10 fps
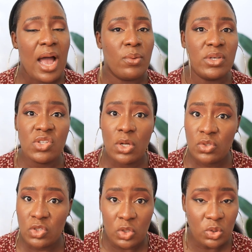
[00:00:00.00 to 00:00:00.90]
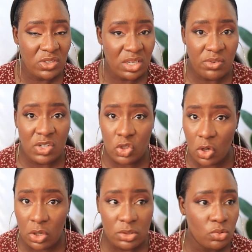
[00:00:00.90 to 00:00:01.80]
I will insult you, insult your
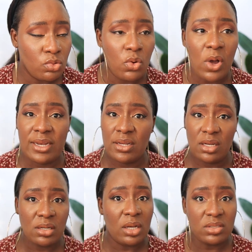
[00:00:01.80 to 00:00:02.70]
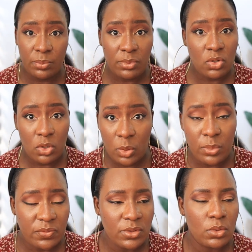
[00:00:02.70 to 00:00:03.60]
generation, you know, and then I'll still block you on
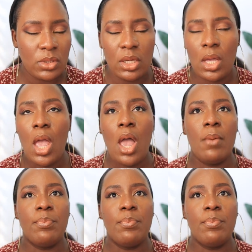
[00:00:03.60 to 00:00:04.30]
top of it, okay?